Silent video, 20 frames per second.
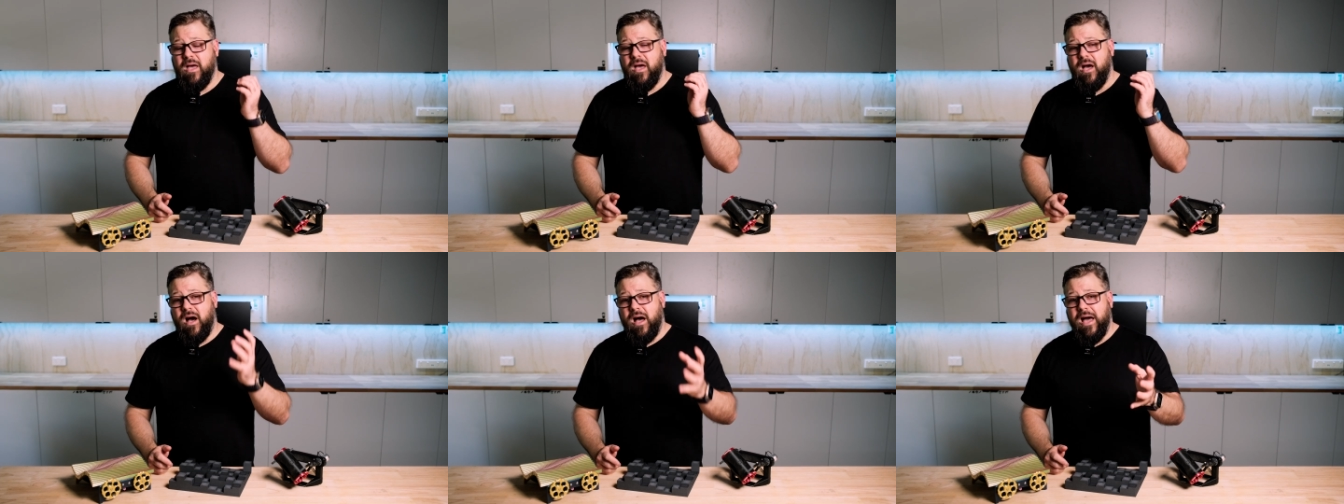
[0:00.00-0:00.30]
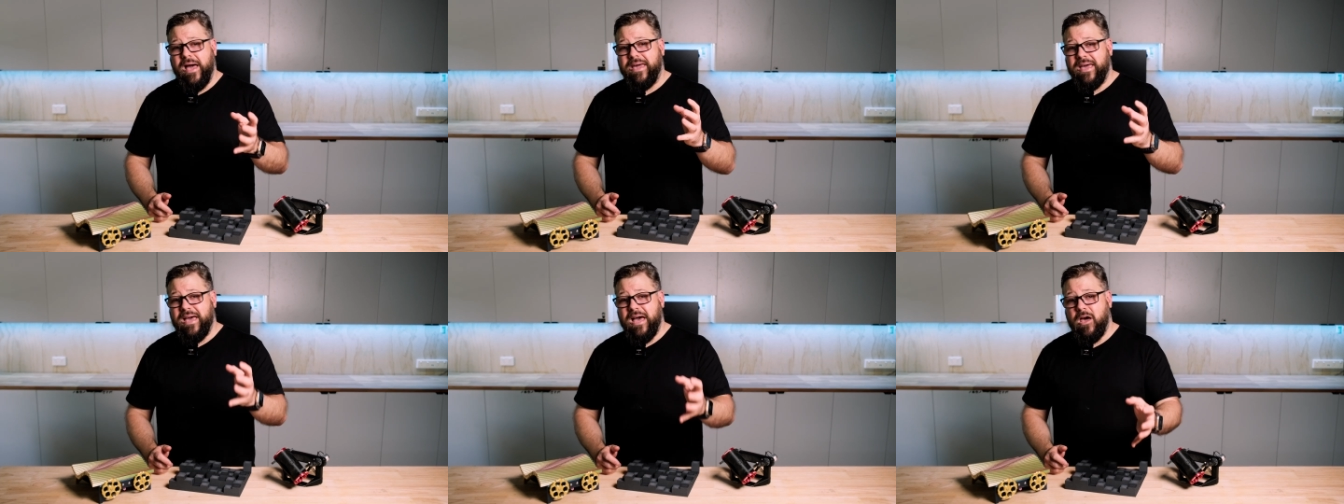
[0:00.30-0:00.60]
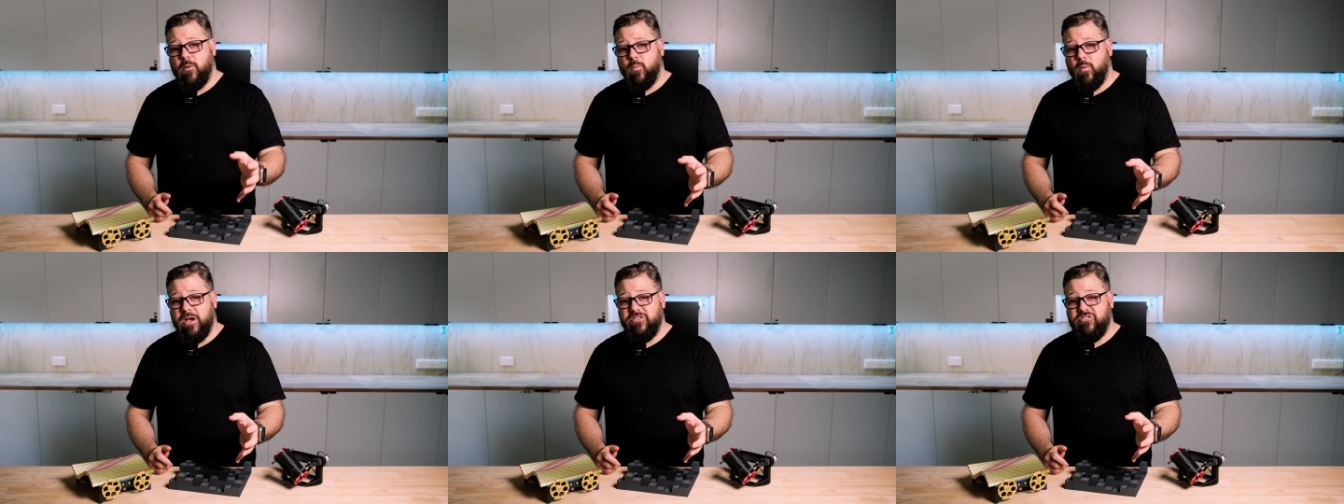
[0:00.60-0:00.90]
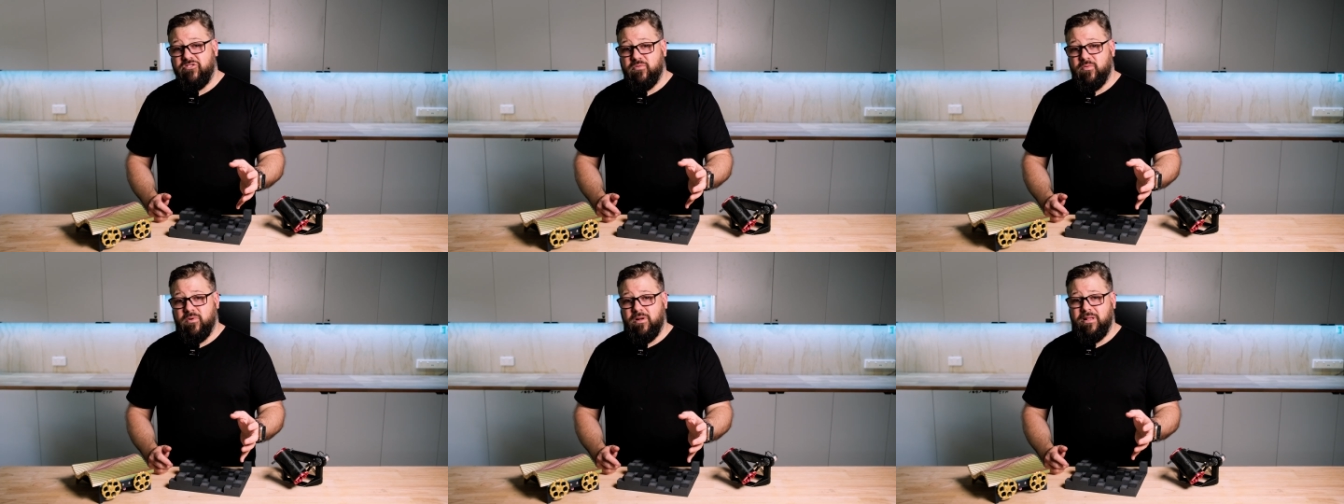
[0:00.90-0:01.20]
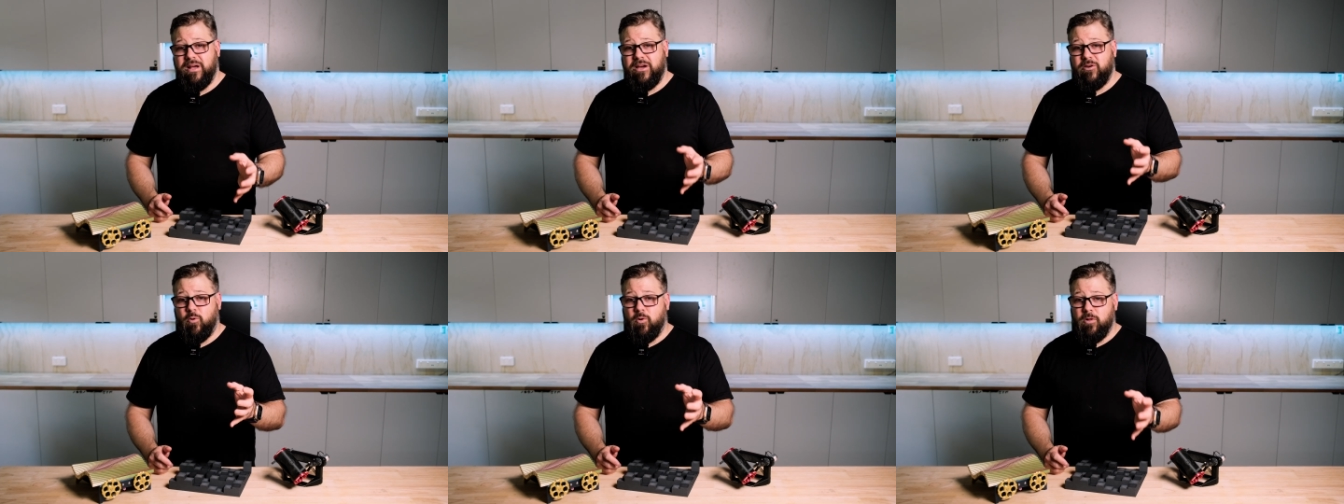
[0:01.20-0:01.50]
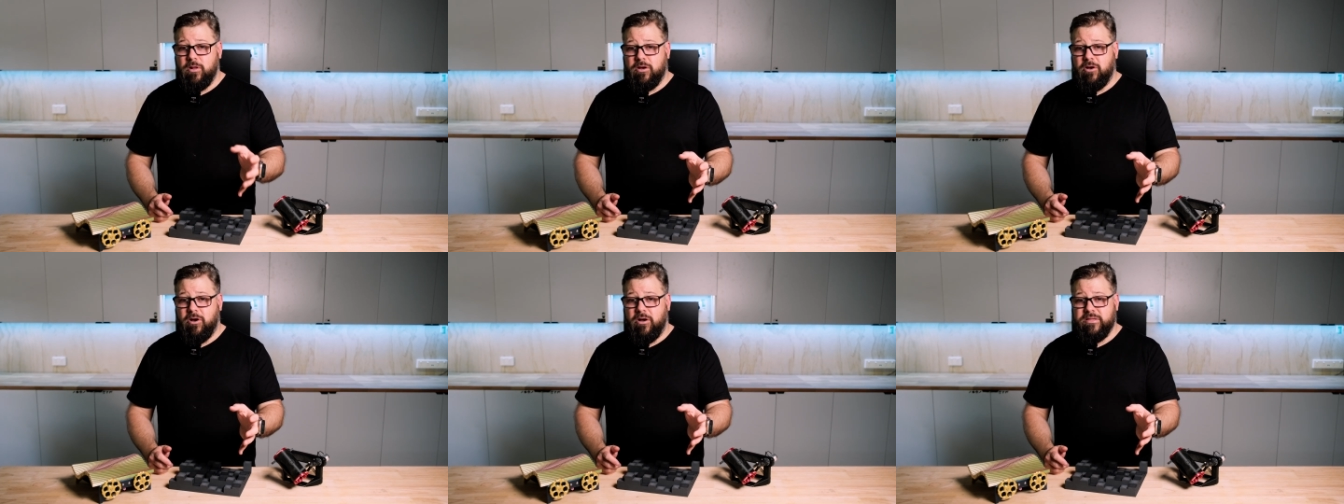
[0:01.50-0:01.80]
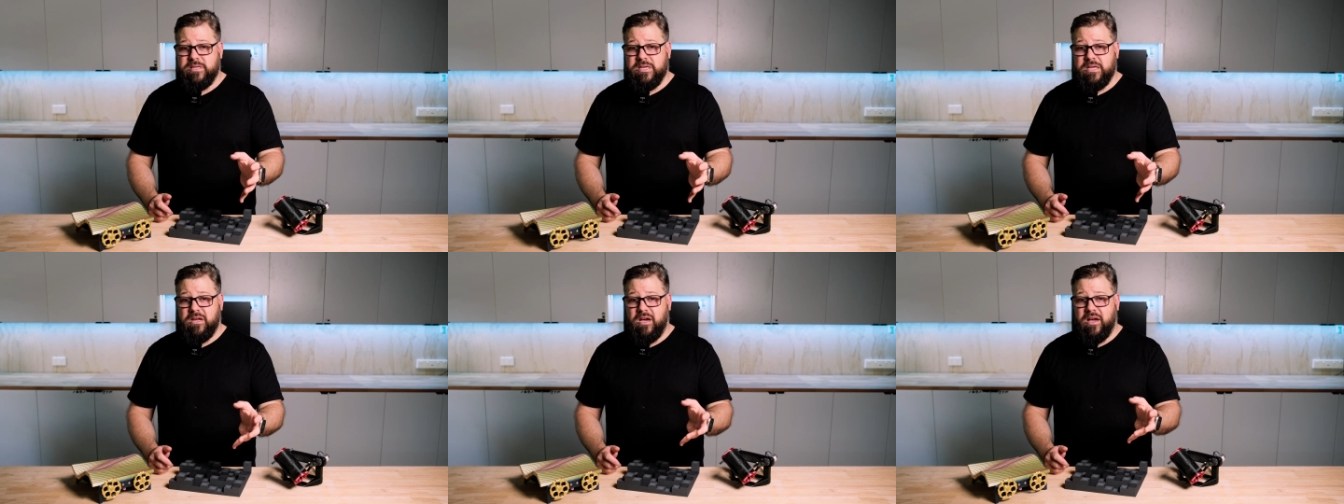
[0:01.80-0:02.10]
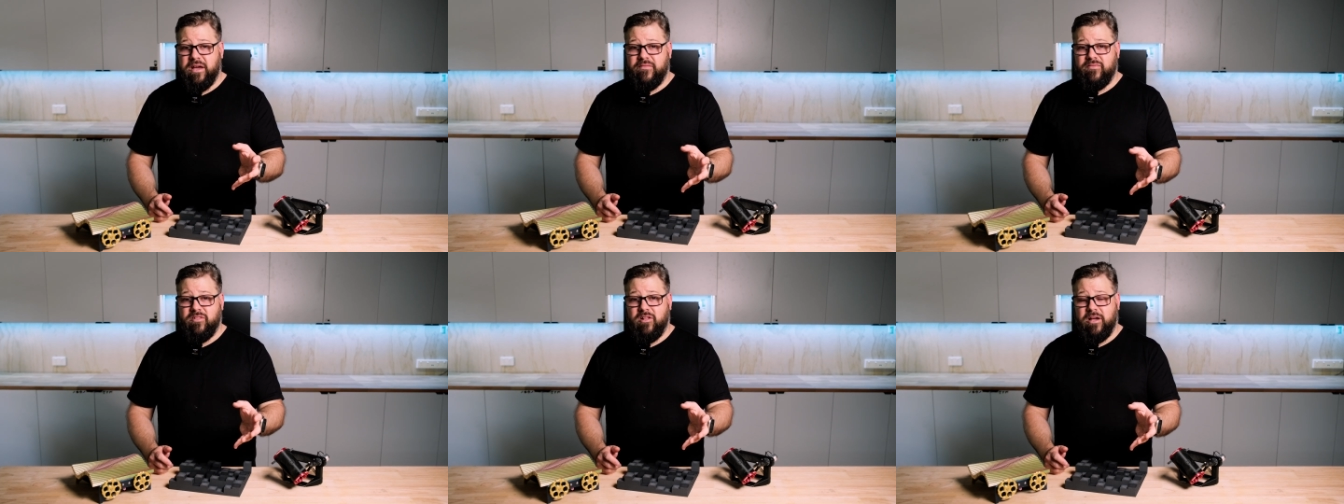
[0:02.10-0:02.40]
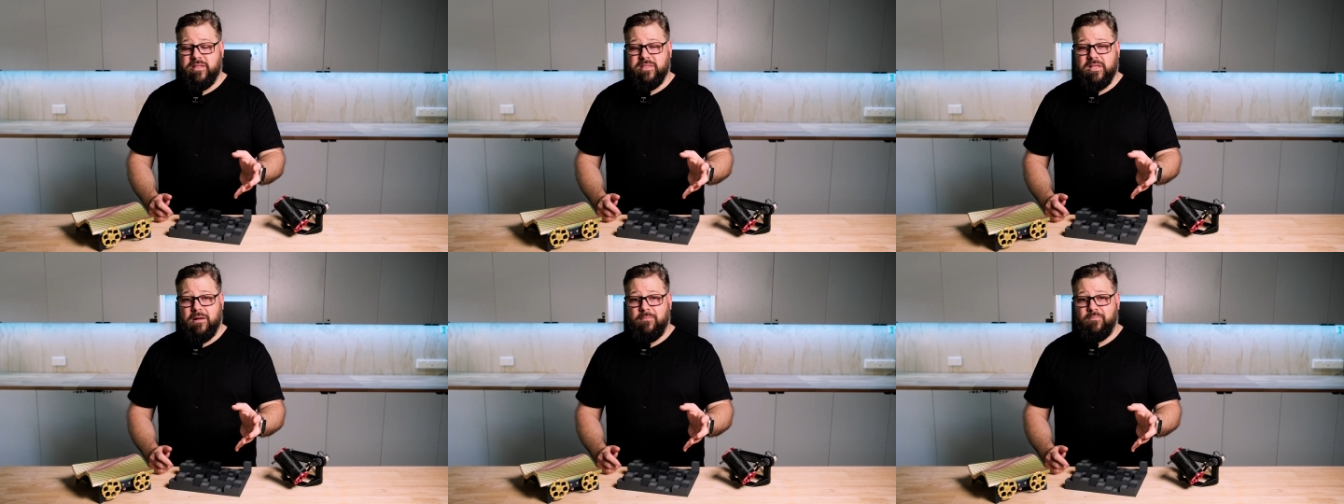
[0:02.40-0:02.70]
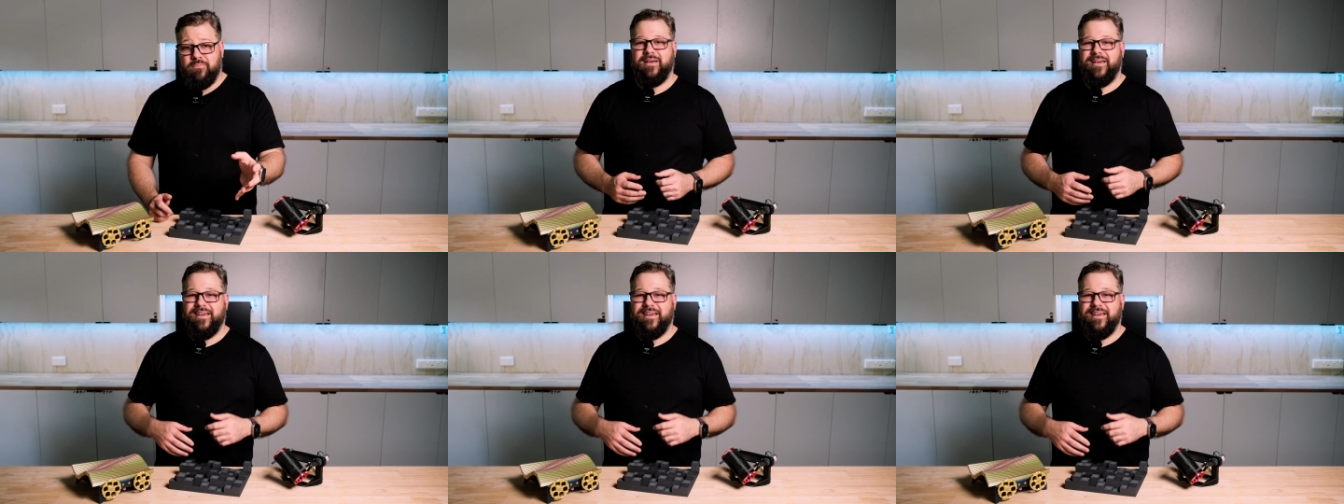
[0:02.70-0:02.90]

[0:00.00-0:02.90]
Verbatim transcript: I can't wait to roll out all the content I have lined up.